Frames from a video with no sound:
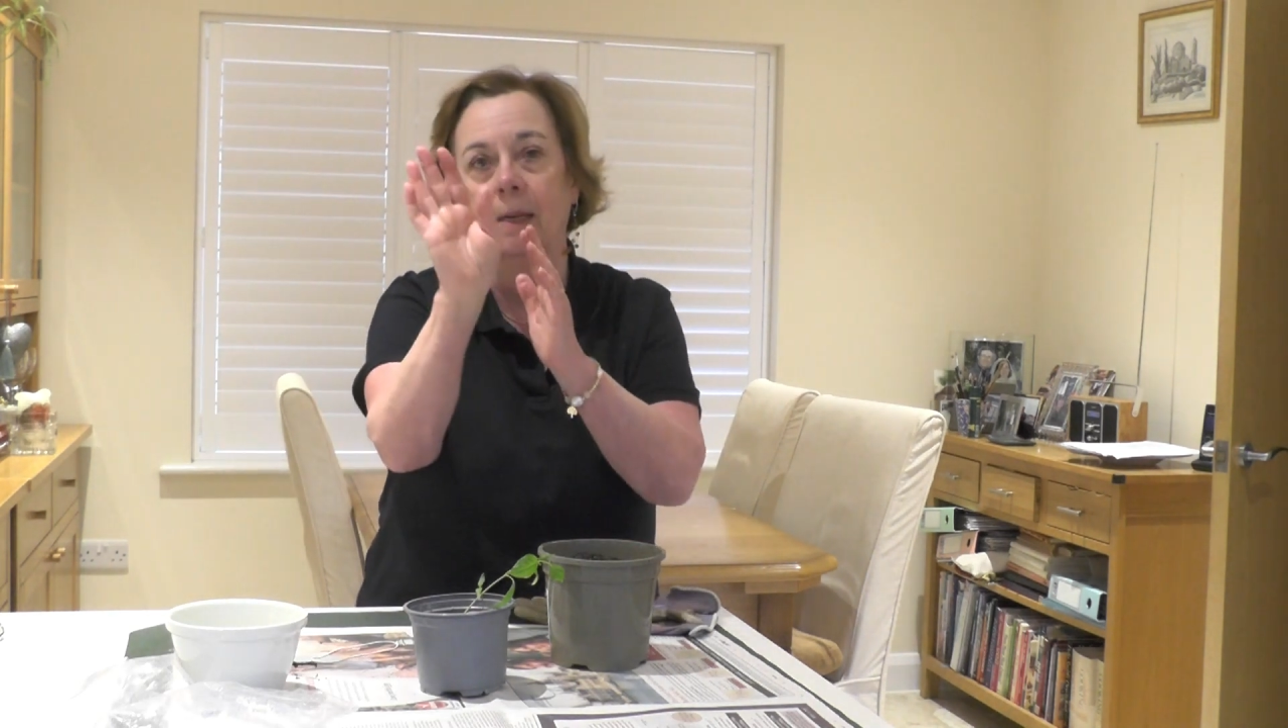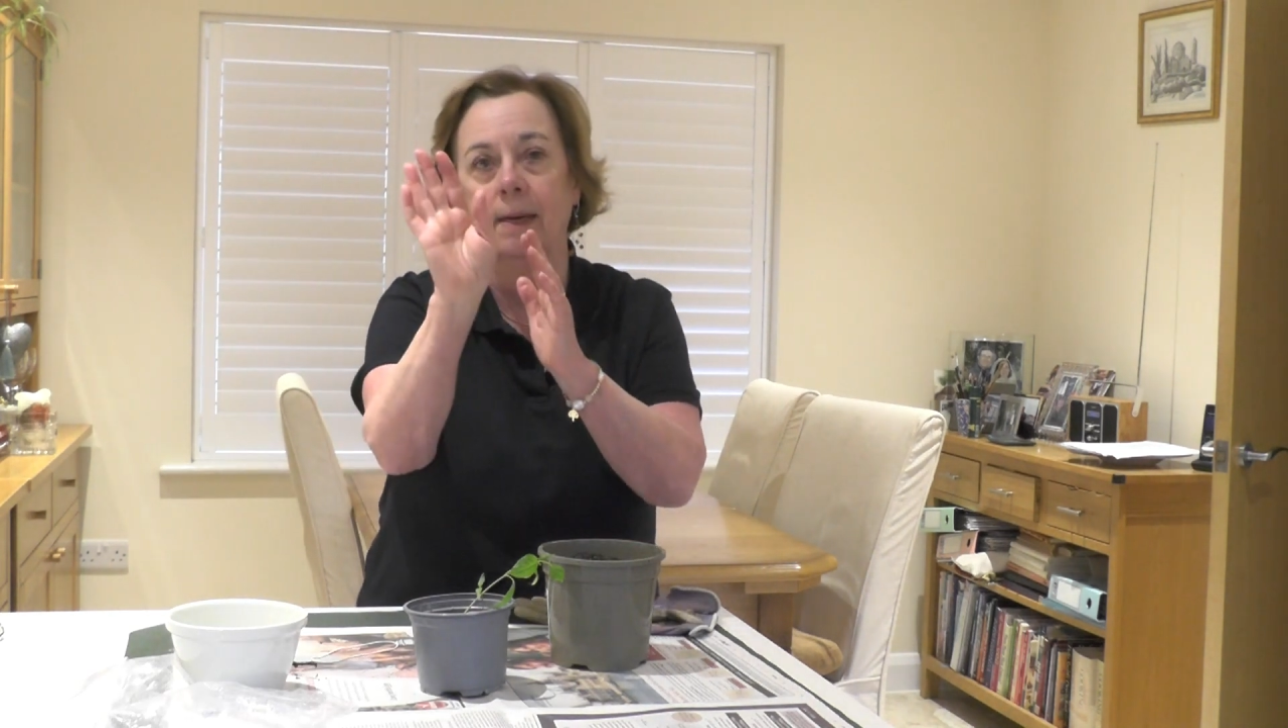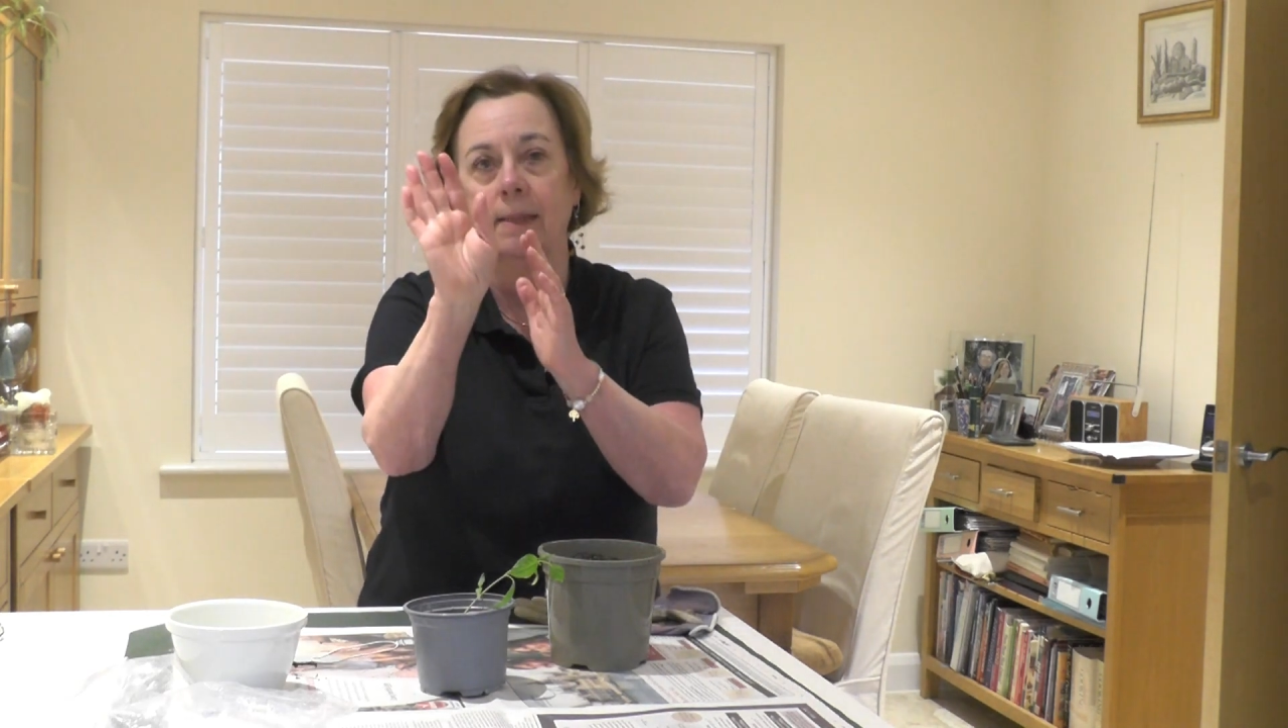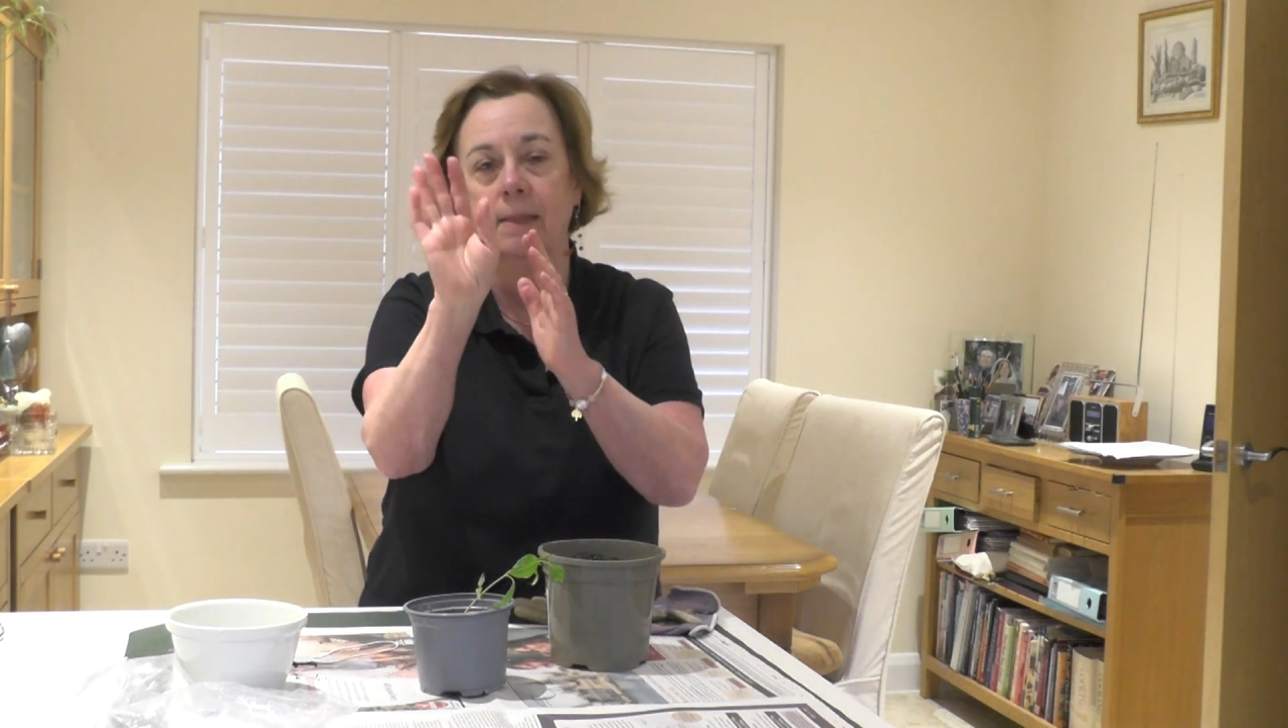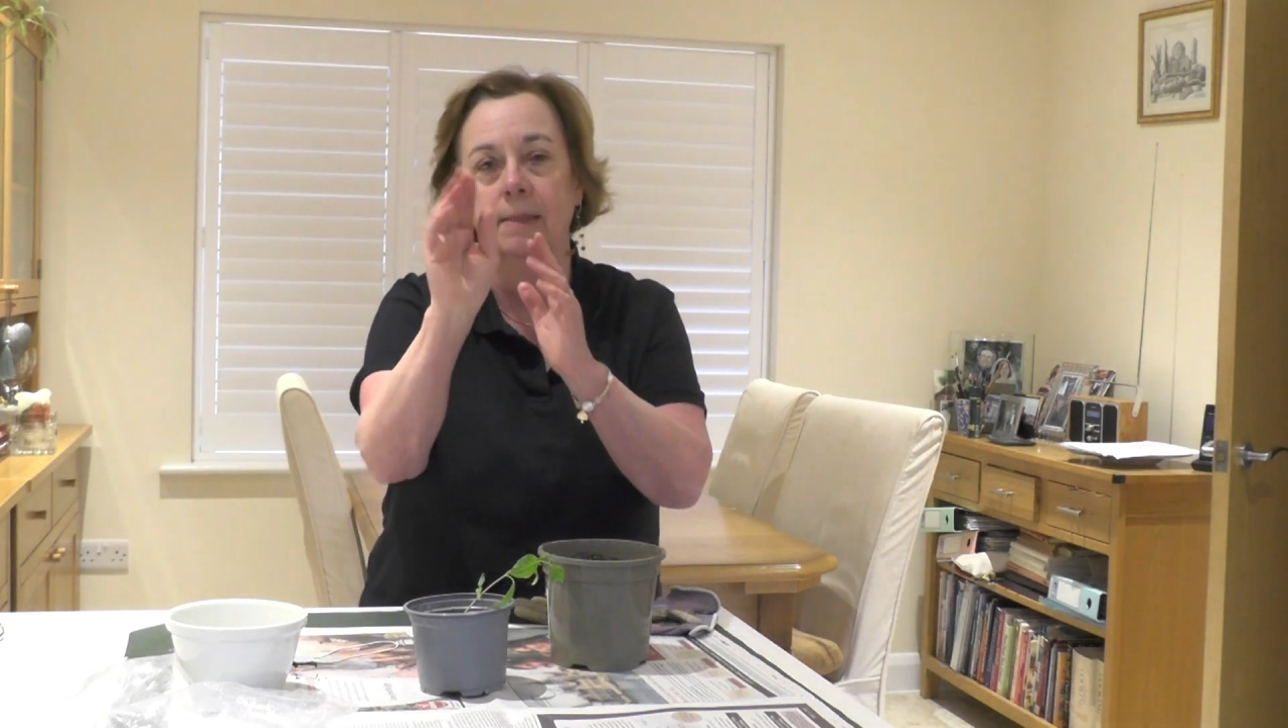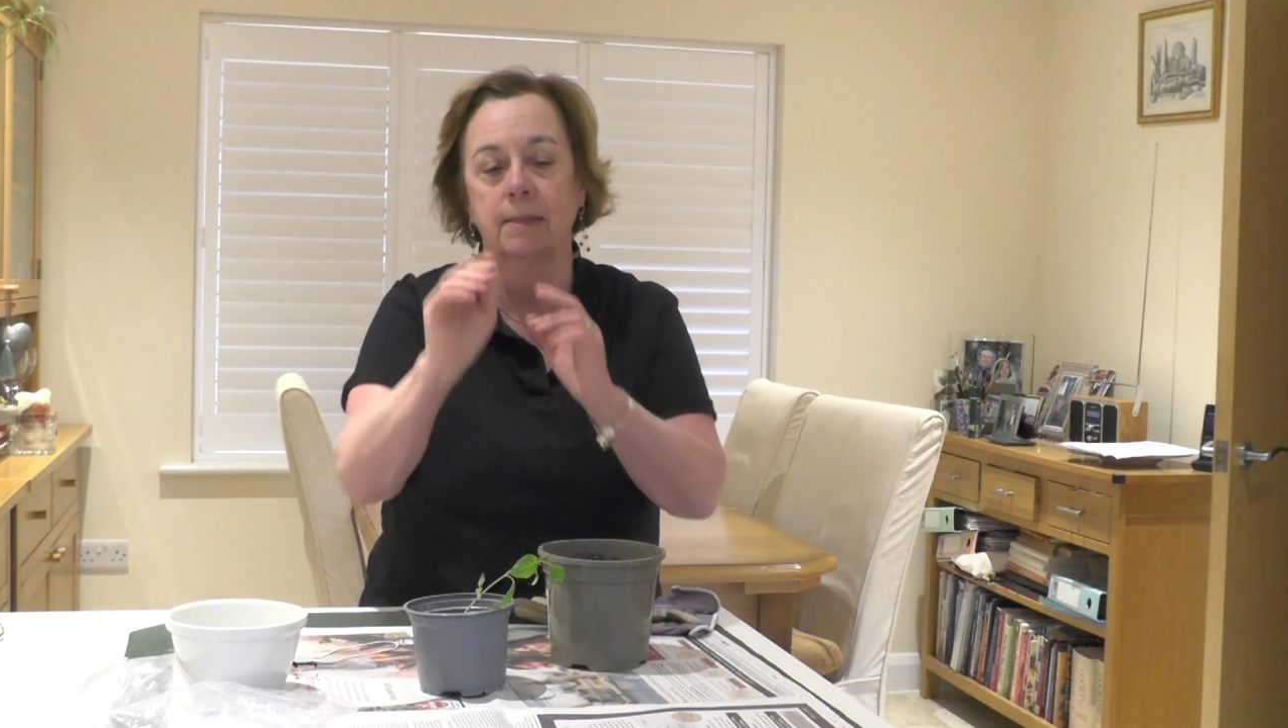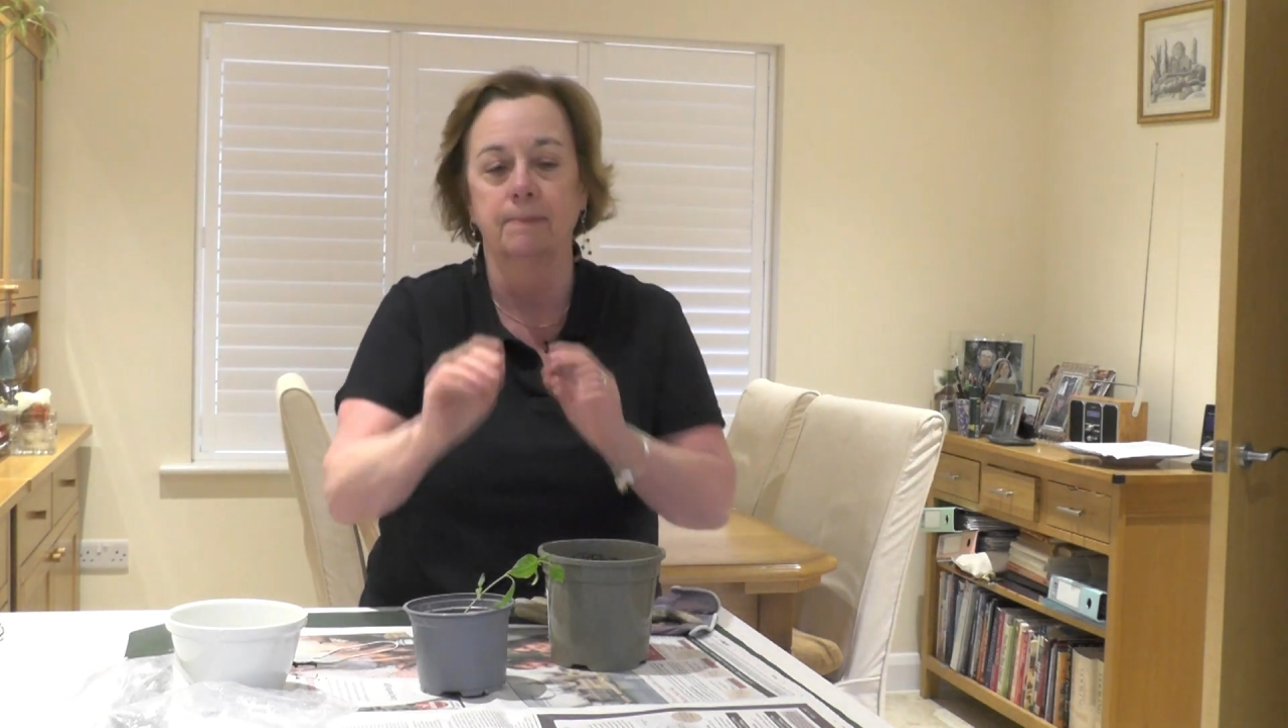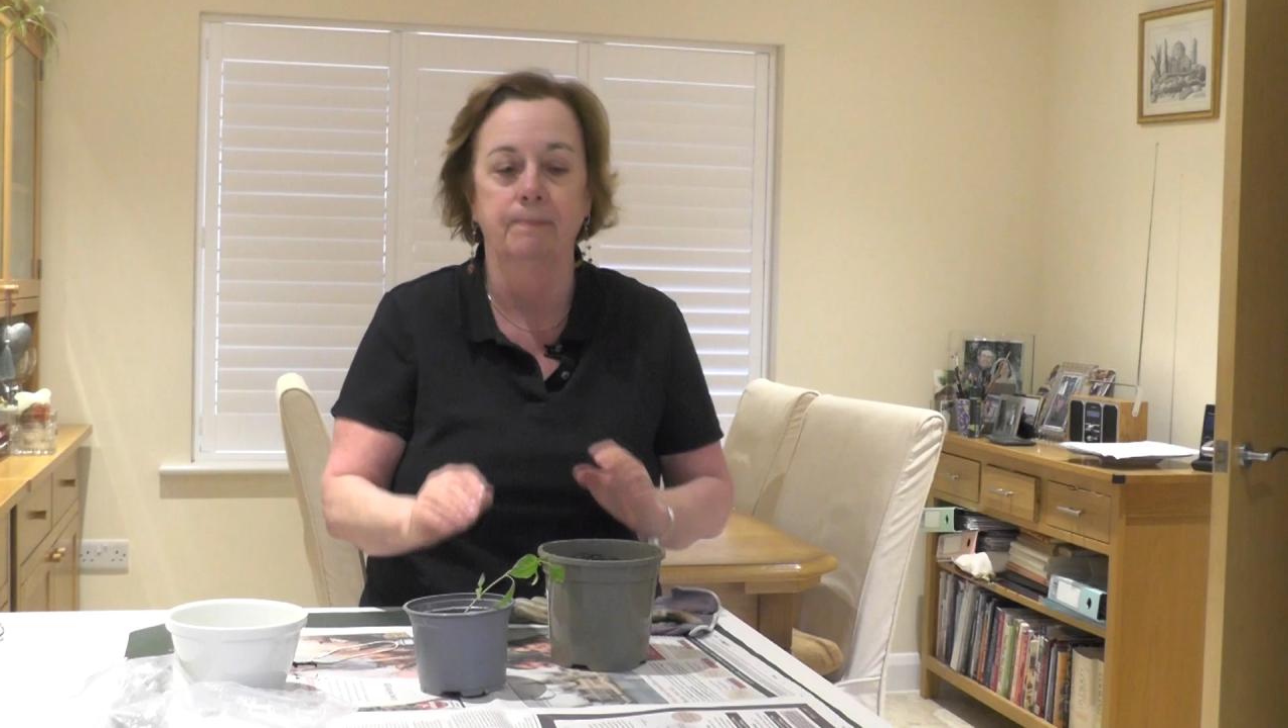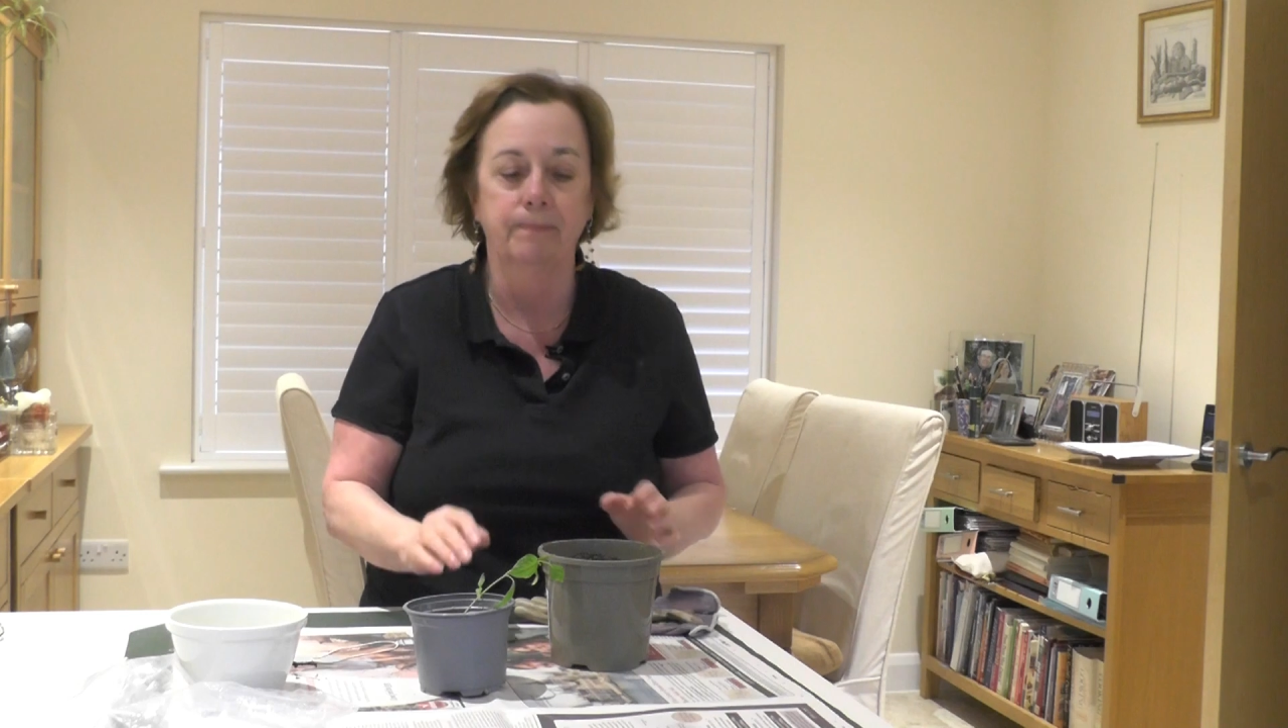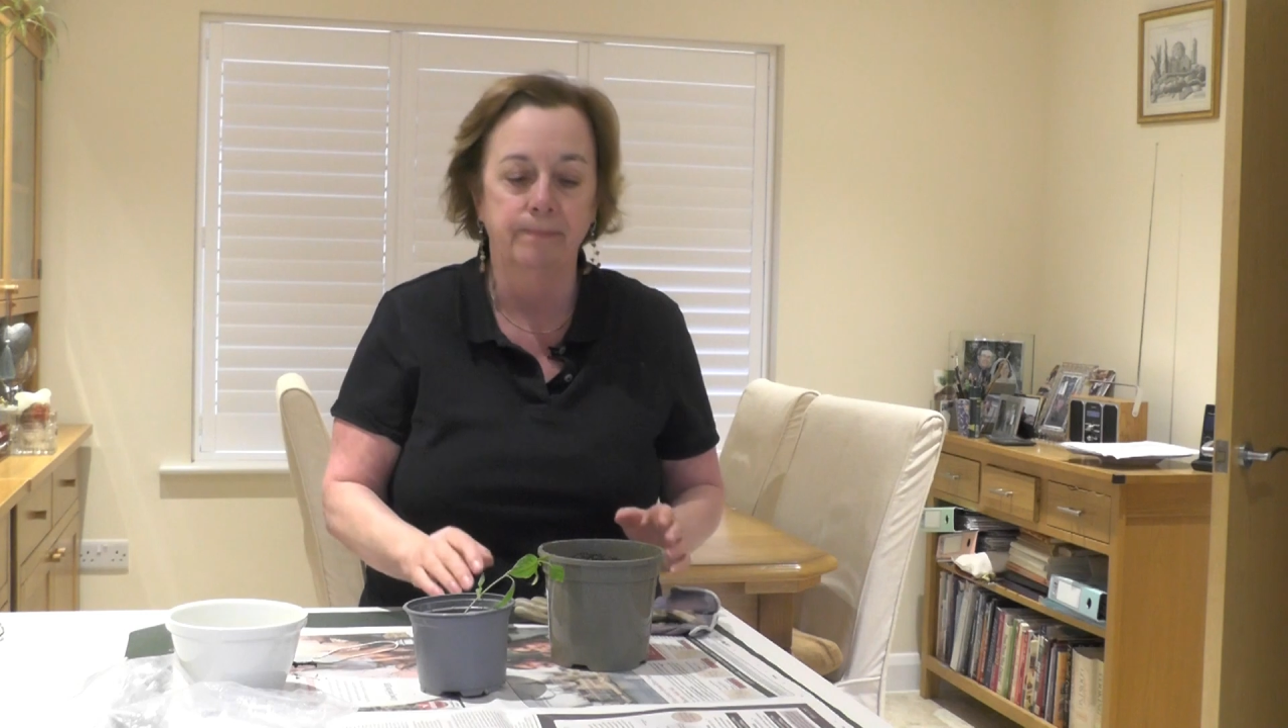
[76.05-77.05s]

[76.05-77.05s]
like this.